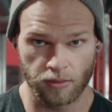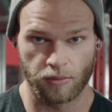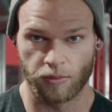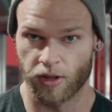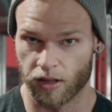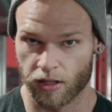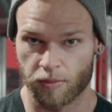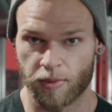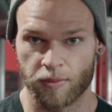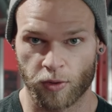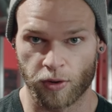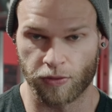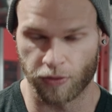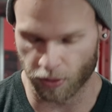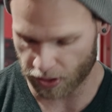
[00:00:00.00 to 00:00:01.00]
with a little bit
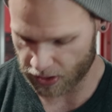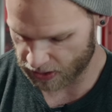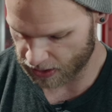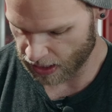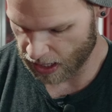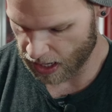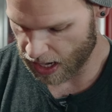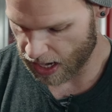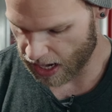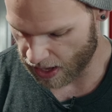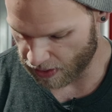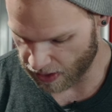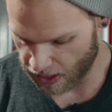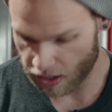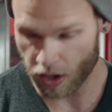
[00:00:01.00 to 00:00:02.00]
more force
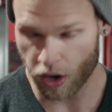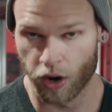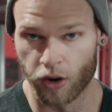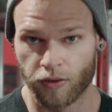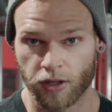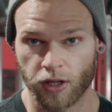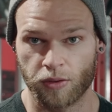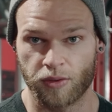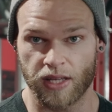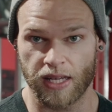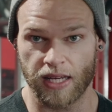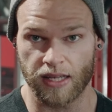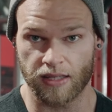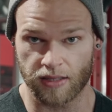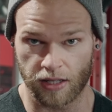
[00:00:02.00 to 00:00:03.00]
and then overload
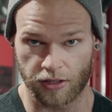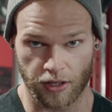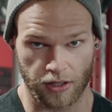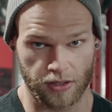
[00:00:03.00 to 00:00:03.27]
the eccentric.